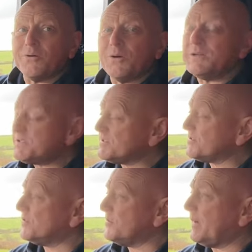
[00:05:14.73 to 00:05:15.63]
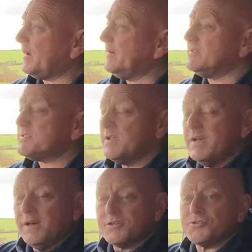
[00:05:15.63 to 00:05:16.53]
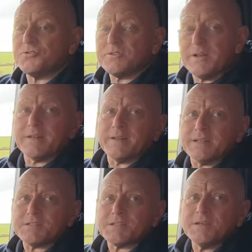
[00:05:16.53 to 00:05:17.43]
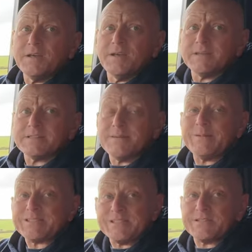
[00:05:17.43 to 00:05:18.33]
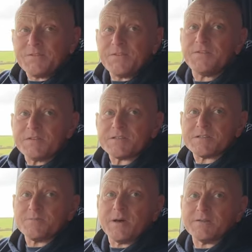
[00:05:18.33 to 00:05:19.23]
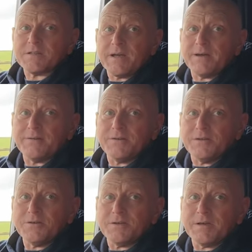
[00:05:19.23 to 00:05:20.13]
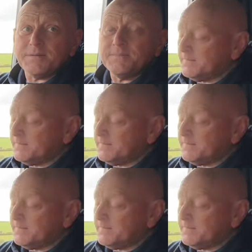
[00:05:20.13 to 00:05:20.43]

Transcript: I wanted to talk about is a truck like this is limited to 56 miles an hour in the UK.